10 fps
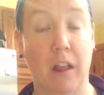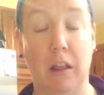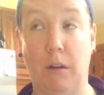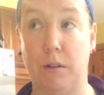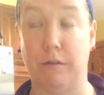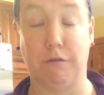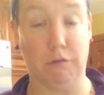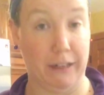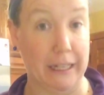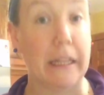loads of
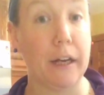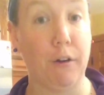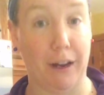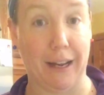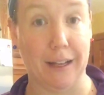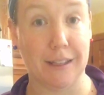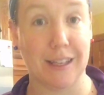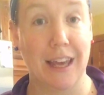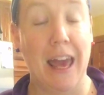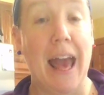real ingredients.